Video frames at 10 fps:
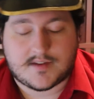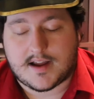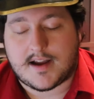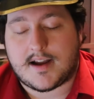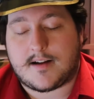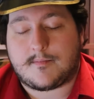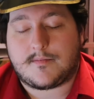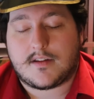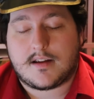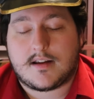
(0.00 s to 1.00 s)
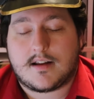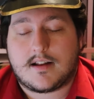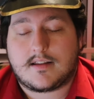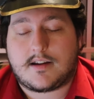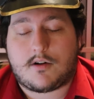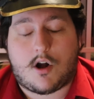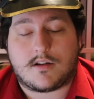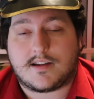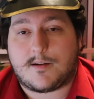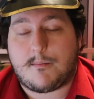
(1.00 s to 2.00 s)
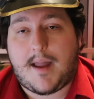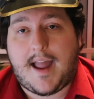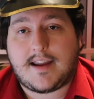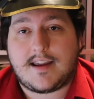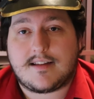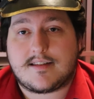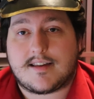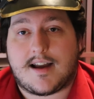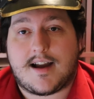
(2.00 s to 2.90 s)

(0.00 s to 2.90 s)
They're all in little baggies.